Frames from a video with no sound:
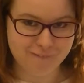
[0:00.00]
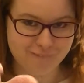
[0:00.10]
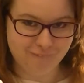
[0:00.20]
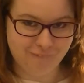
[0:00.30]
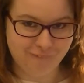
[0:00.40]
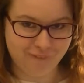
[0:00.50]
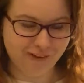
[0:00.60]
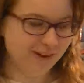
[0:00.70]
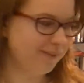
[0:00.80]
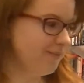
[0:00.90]
Roar.
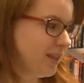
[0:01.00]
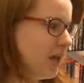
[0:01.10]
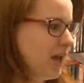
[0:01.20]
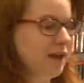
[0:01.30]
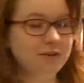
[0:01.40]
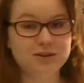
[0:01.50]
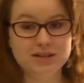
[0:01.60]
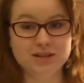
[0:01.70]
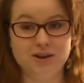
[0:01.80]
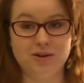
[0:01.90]
If you
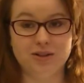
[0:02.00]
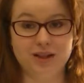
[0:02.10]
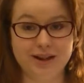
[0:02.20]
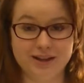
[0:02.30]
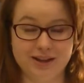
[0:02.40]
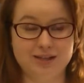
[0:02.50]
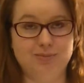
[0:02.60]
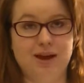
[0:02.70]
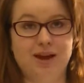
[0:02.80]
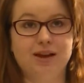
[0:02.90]
didn't know, The Lion King is
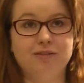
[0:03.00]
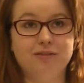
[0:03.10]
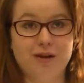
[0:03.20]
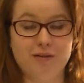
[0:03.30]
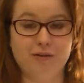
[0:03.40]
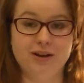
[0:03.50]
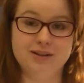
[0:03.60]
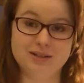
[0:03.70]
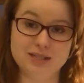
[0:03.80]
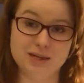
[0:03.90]
my favorite
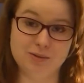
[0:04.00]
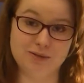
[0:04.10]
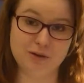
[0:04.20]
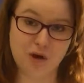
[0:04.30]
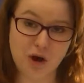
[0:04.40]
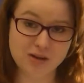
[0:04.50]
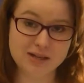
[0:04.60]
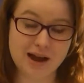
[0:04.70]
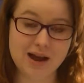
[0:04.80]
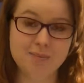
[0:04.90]
Disney movie of all
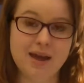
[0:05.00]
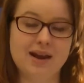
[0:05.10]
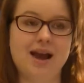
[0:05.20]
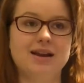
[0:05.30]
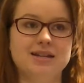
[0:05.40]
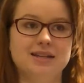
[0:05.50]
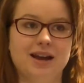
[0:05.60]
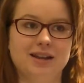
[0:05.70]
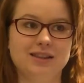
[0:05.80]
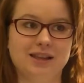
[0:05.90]
time, and I
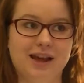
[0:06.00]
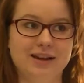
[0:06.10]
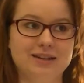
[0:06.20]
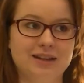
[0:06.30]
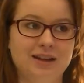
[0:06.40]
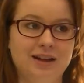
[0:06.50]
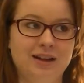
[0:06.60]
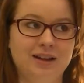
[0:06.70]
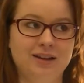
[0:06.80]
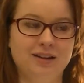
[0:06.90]
decided that,
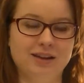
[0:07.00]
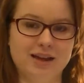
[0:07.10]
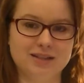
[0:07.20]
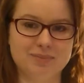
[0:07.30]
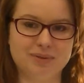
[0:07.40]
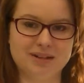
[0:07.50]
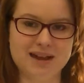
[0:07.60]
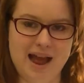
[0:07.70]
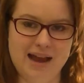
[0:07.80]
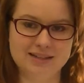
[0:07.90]
yes, I've been
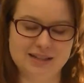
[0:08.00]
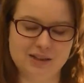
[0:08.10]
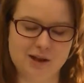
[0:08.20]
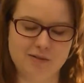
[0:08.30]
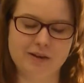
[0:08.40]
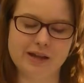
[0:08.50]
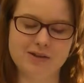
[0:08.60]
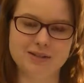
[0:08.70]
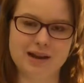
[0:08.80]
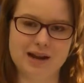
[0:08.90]
tagged in a lot of
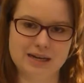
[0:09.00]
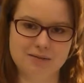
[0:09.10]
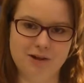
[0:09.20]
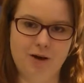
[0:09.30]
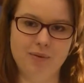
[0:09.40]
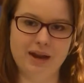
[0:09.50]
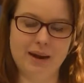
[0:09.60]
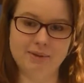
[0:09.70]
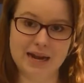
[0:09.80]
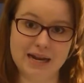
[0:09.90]
videos that I need to film and that
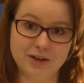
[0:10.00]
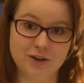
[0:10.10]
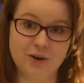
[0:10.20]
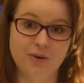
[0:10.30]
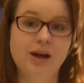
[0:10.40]
I'm getting to,